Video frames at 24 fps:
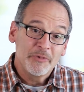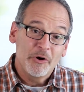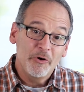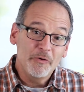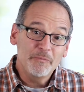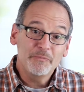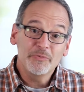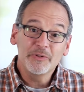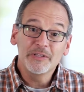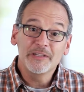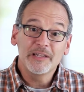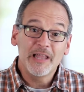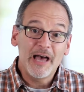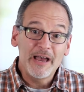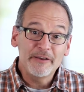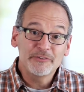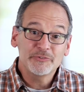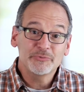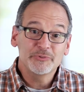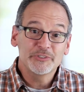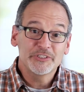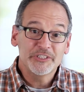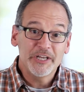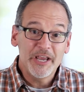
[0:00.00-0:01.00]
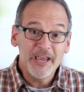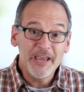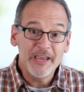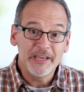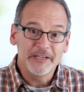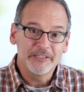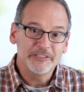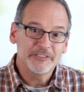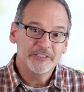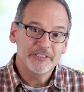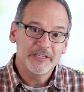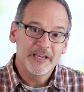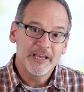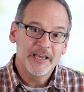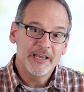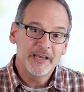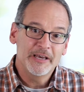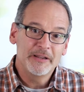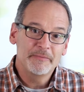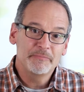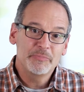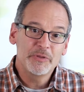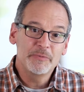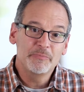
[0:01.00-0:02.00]
hopefully lives were changed
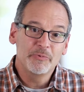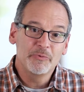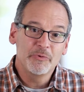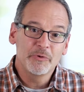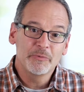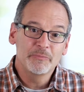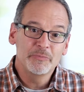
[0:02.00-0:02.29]
and people